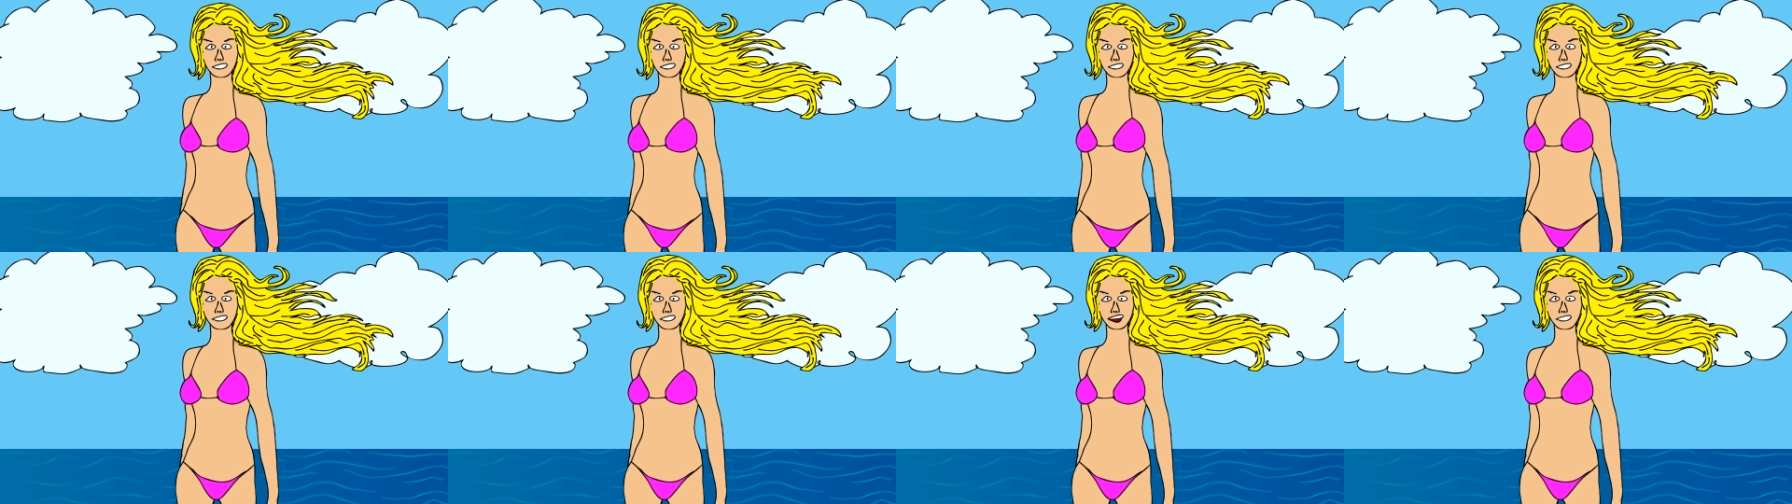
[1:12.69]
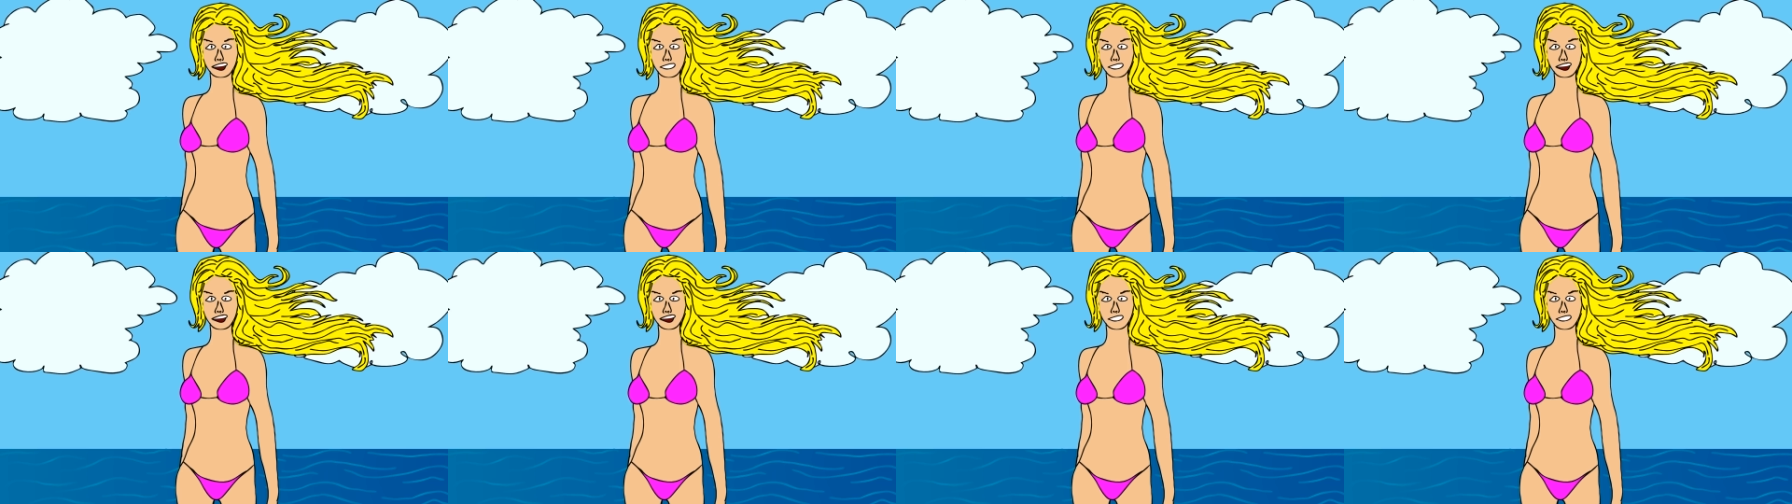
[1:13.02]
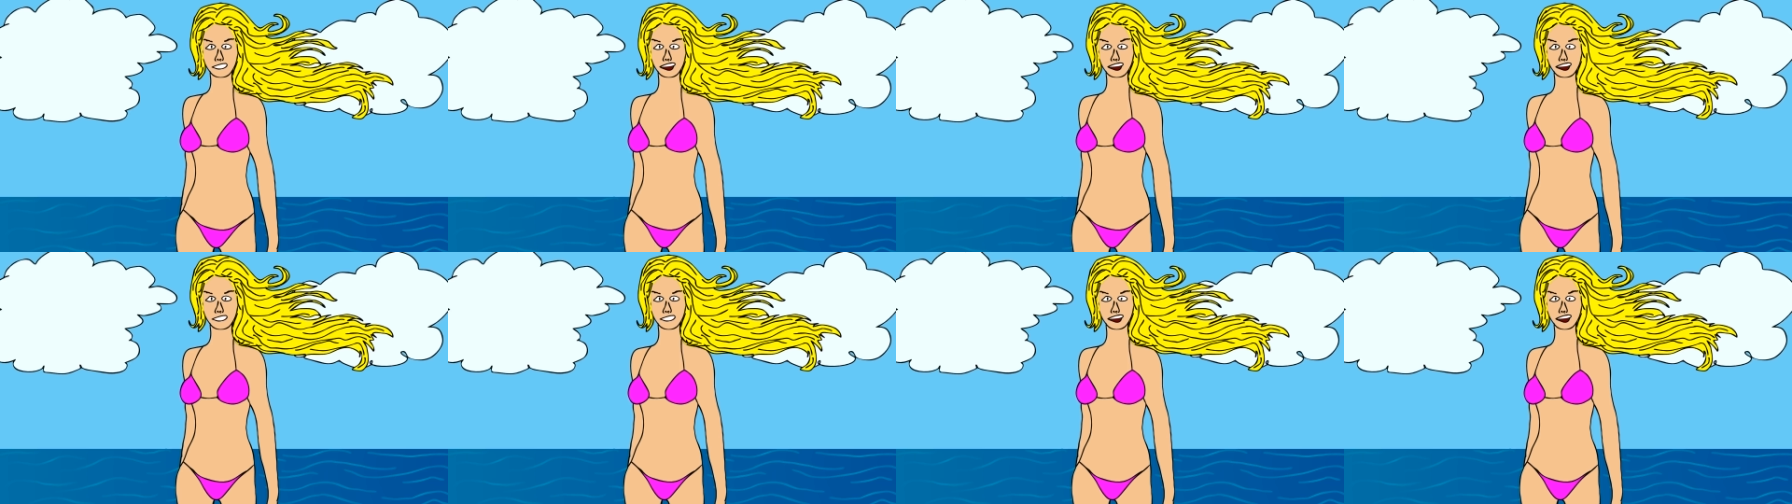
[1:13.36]
"I just
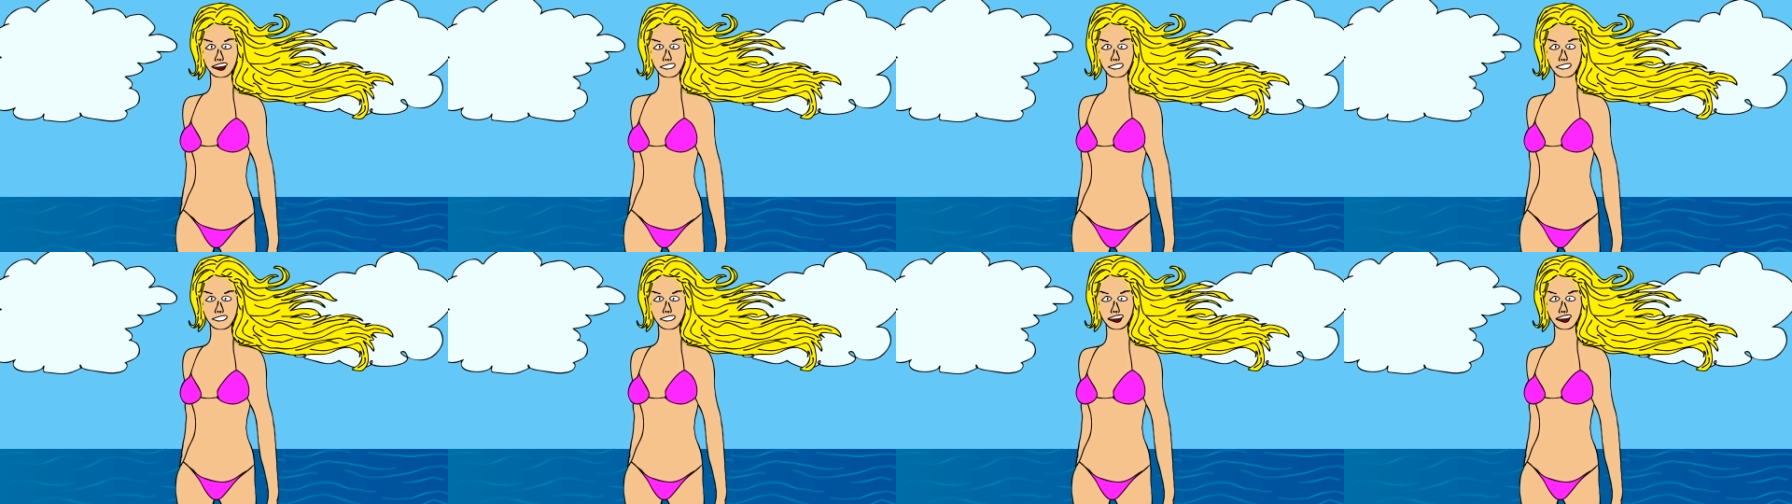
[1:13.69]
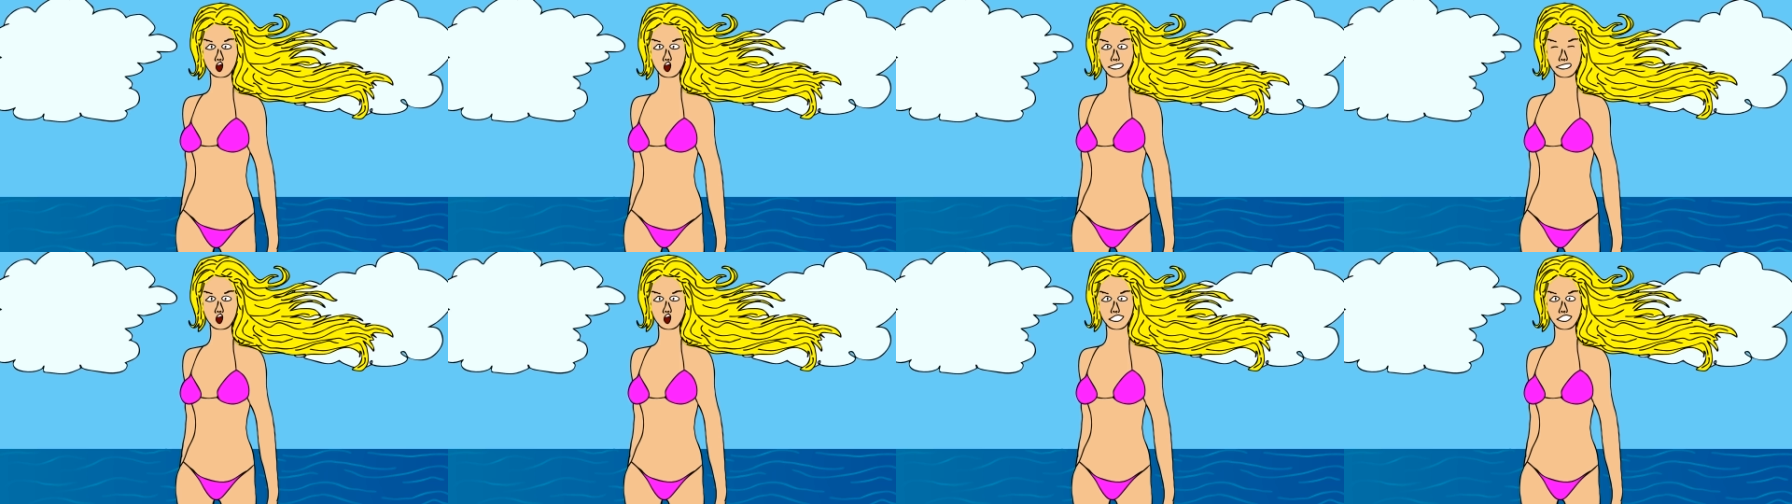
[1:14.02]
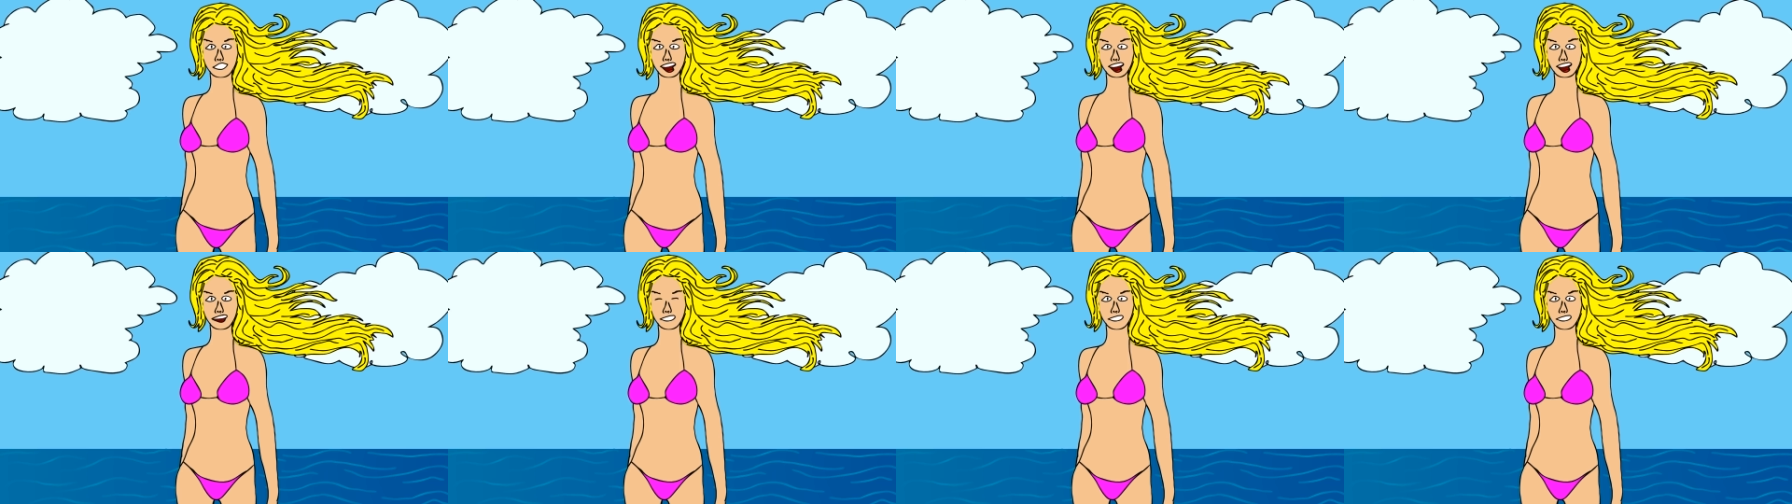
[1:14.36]
received a
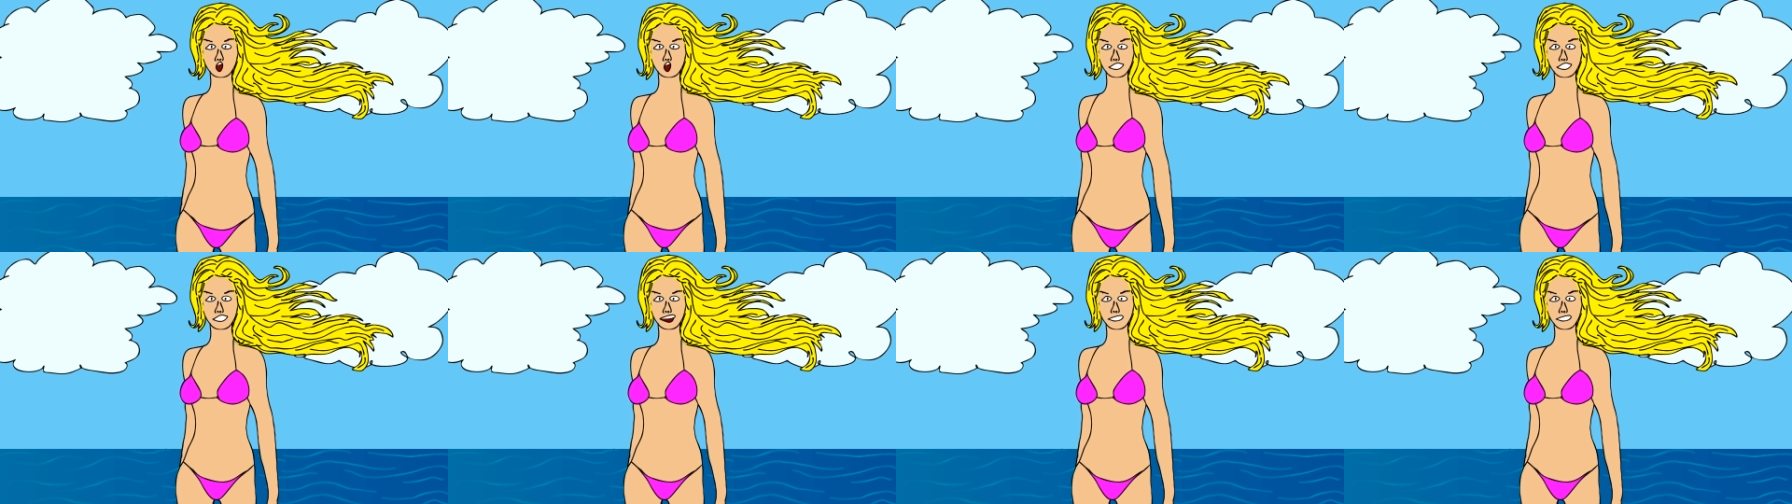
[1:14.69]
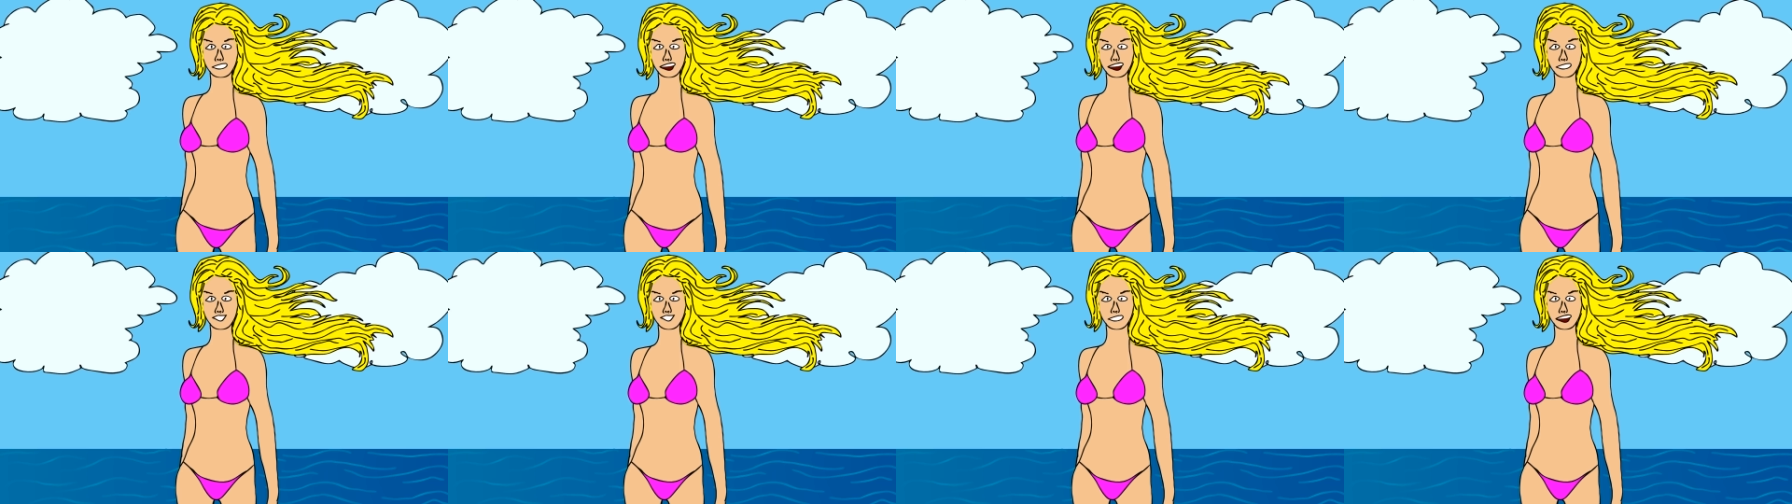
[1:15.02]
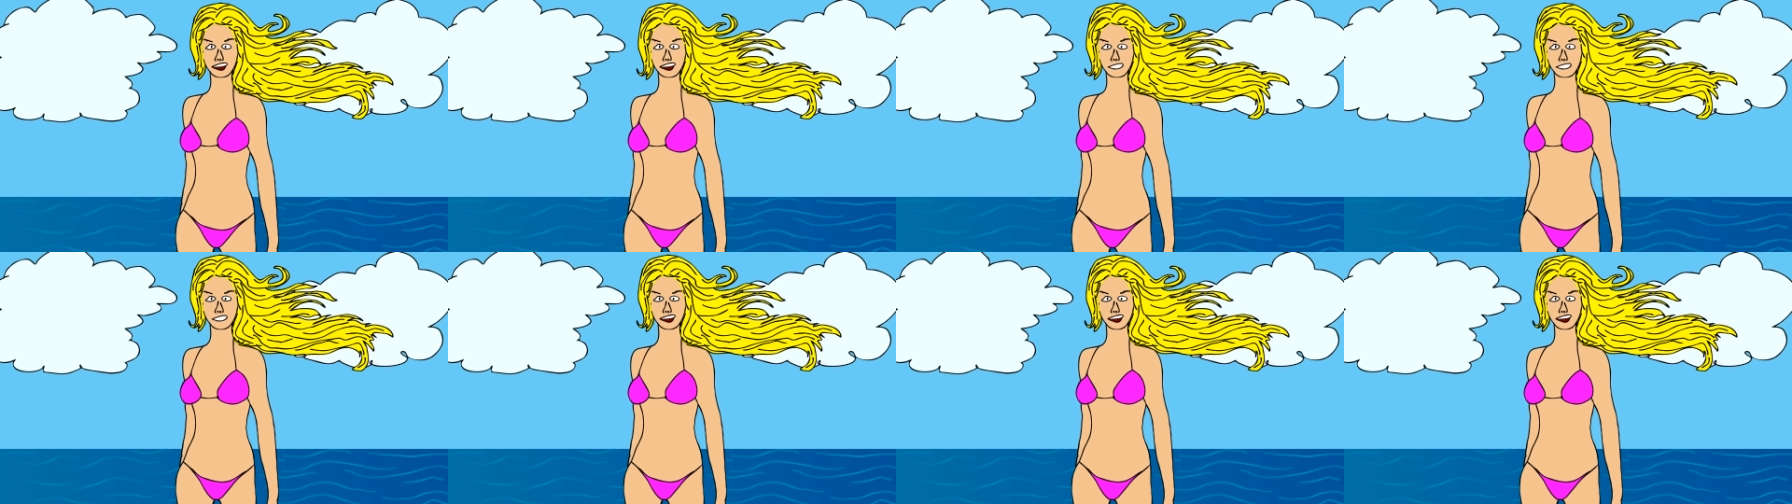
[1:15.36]
terrible phone call from my
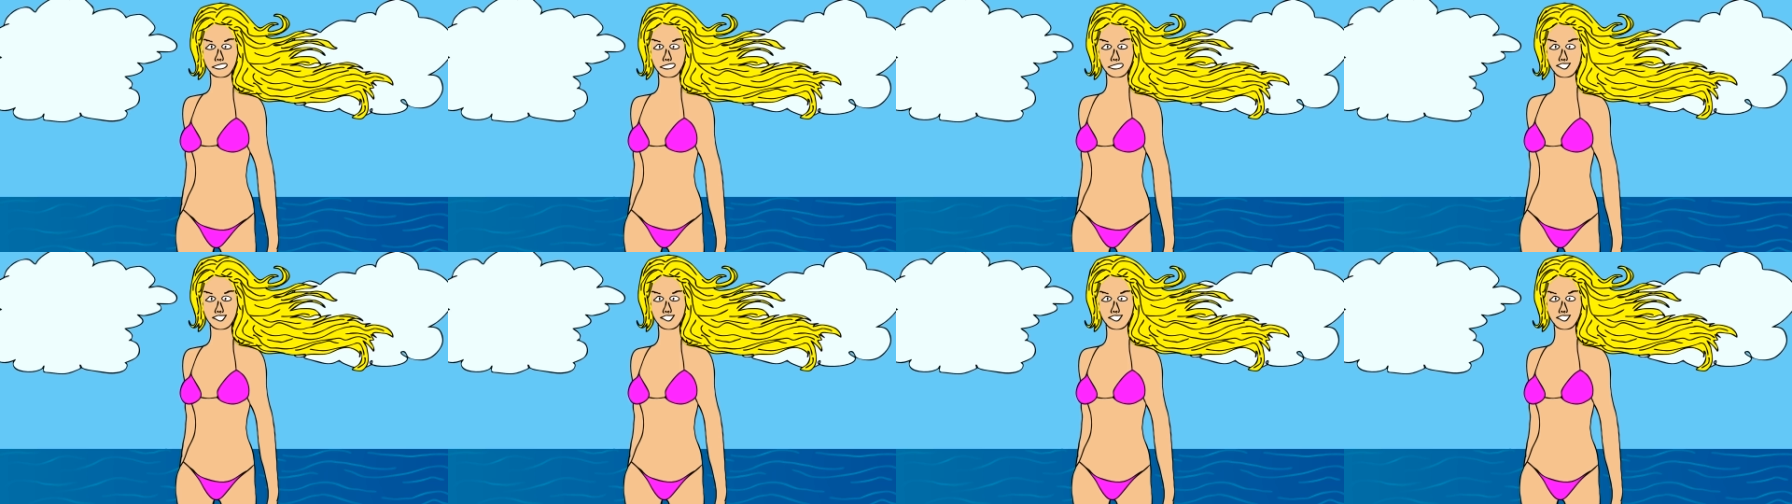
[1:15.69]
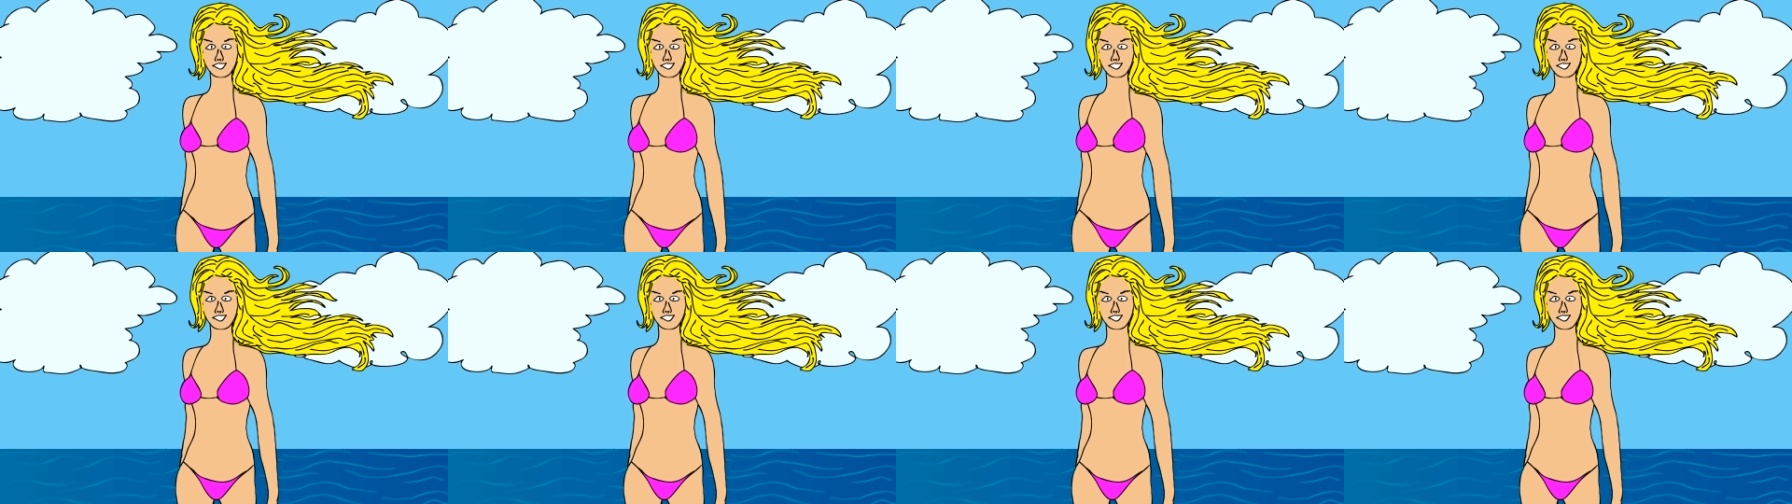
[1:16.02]
sister.